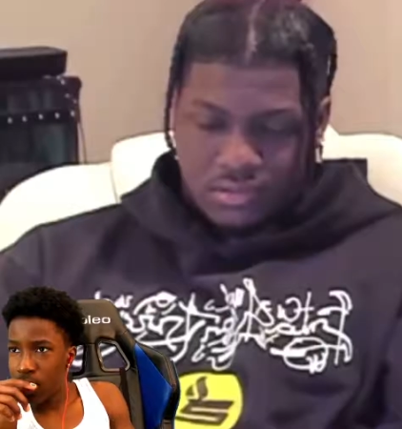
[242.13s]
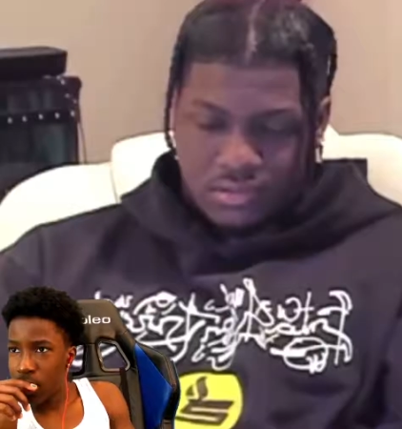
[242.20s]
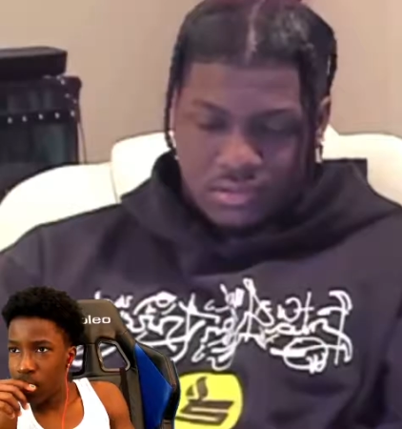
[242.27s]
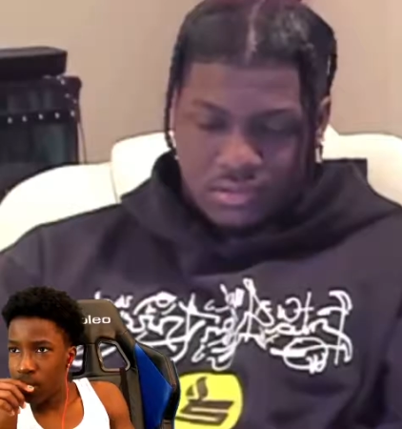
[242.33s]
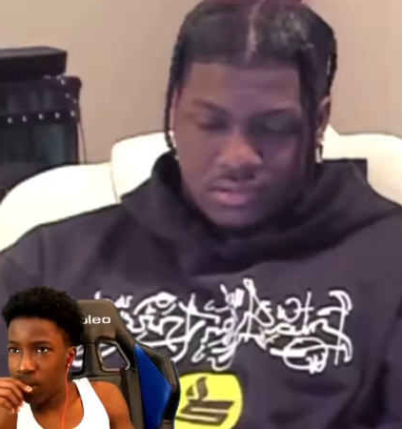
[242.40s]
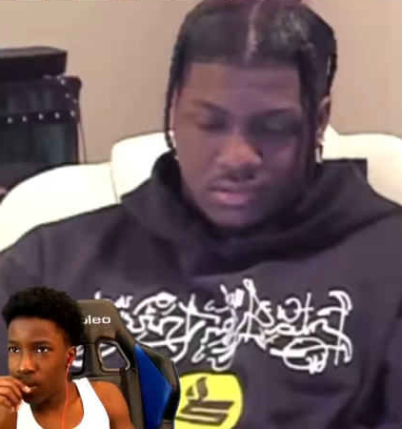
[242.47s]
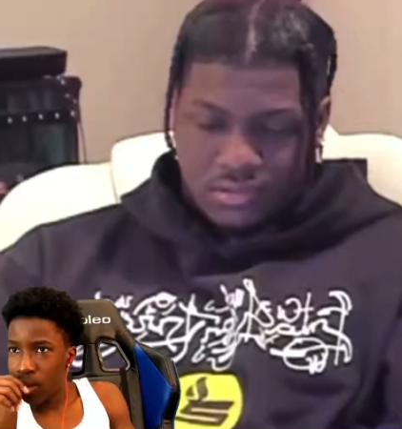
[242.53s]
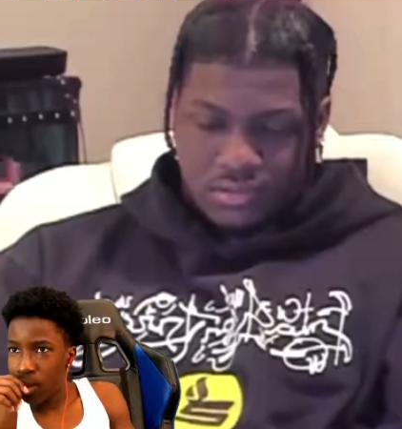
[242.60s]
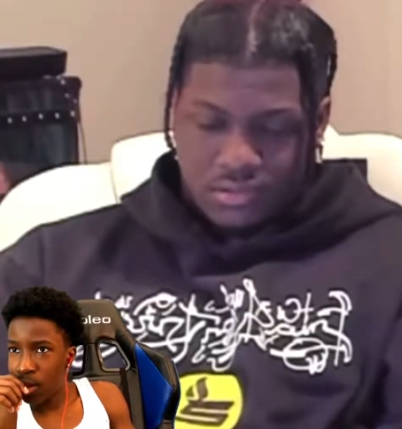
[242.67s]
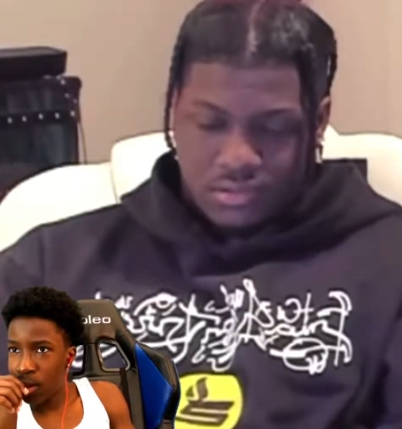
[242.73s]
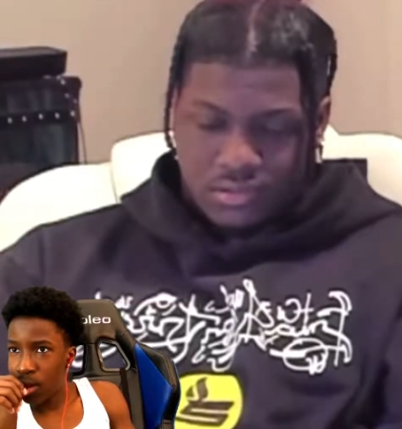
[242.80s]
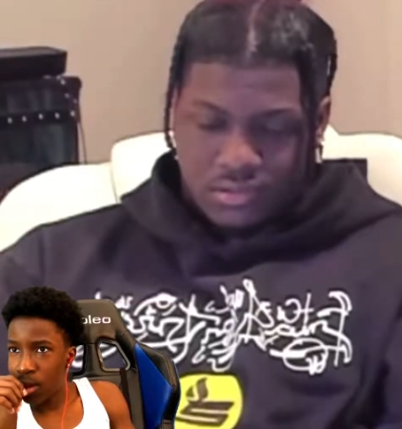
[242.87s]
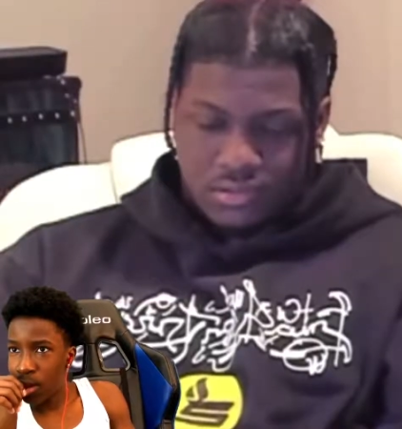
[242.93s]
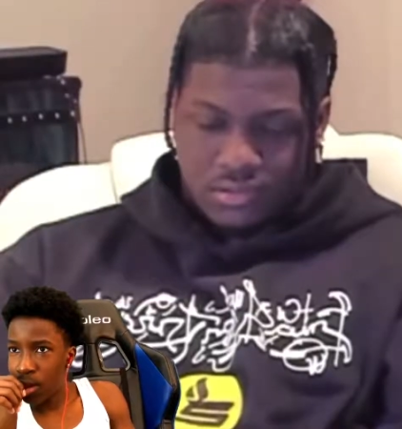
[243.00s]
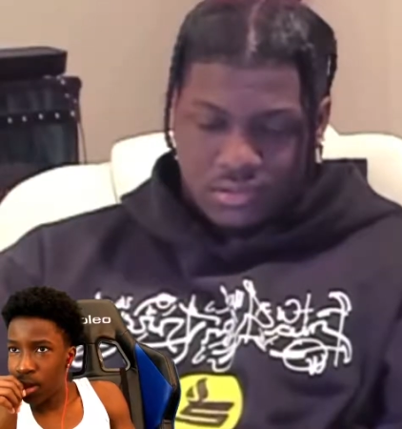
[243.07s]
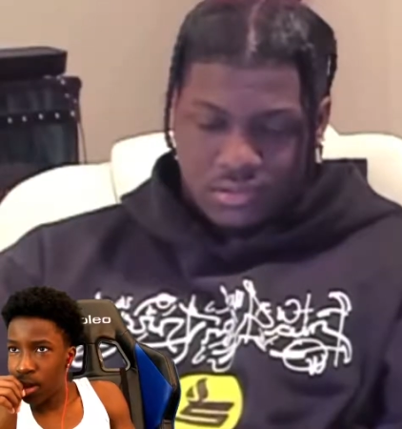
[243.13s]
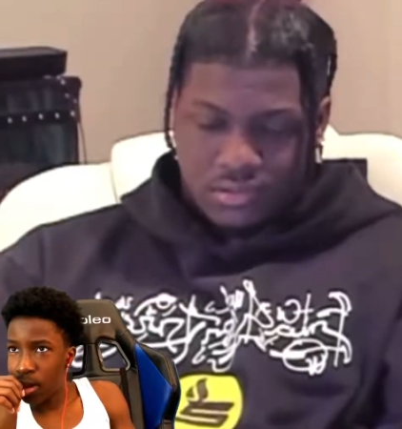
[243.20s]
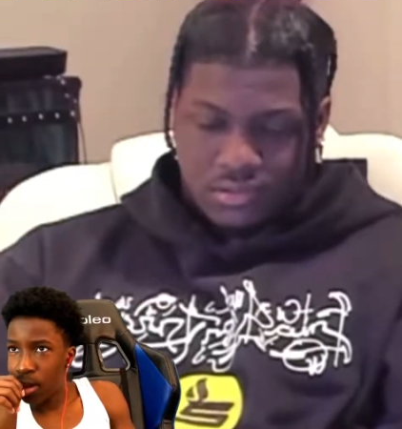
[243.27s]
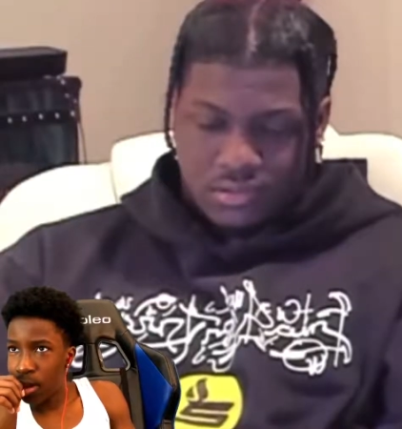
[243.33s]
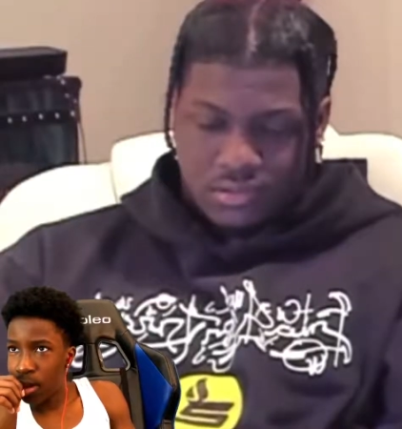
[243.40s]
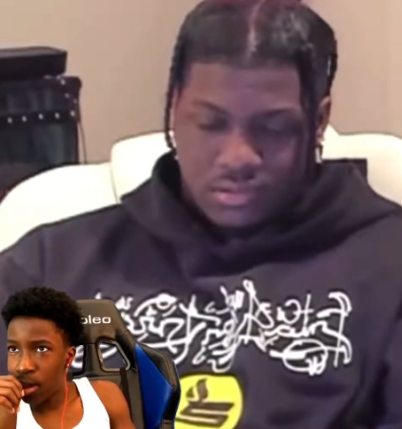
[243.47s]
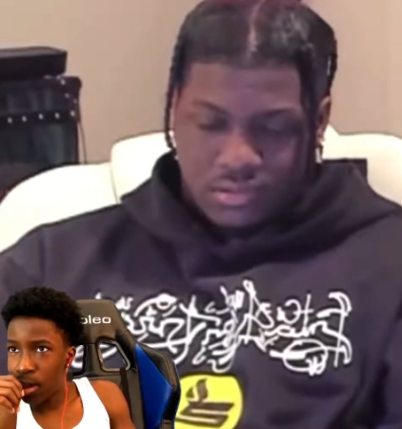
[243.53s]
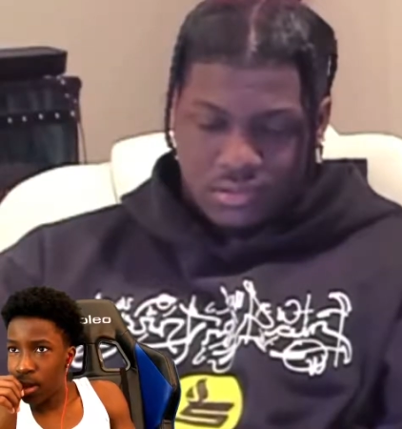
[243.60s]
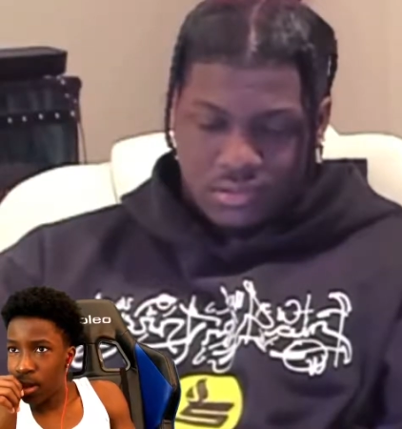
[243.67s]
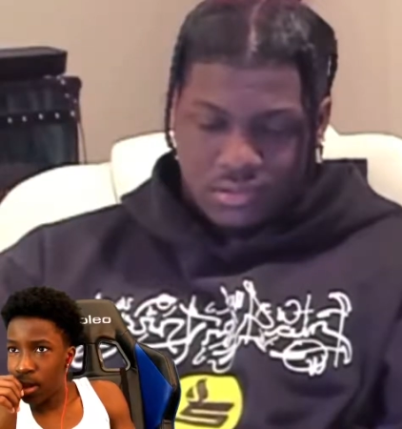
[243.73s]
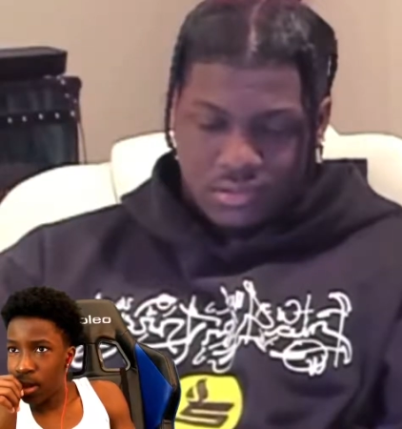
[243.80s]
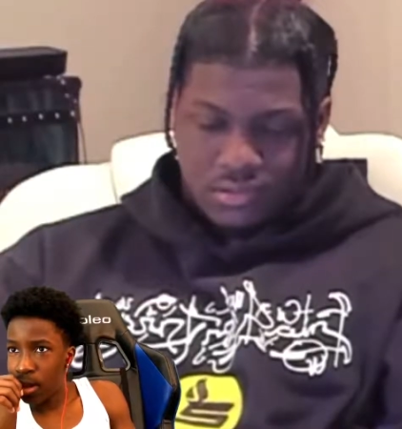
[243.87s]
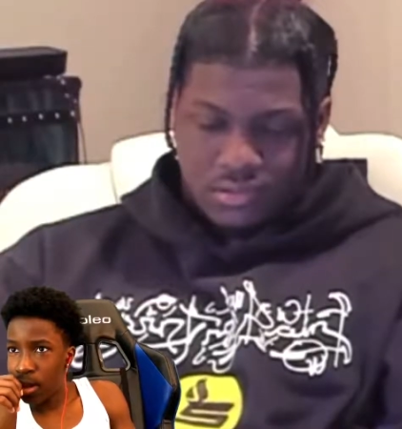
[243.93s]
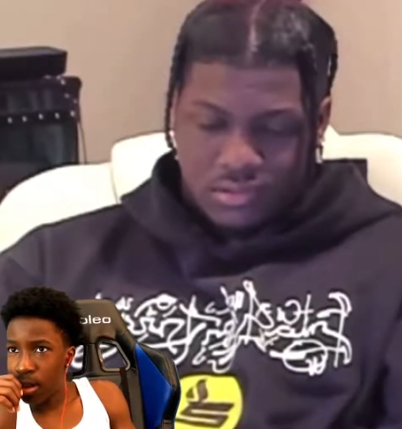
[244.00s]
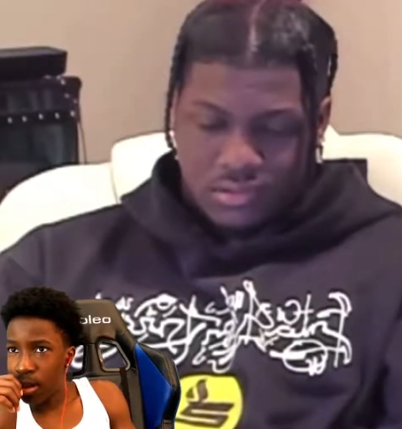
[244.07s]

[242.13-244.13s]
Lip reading: (silence)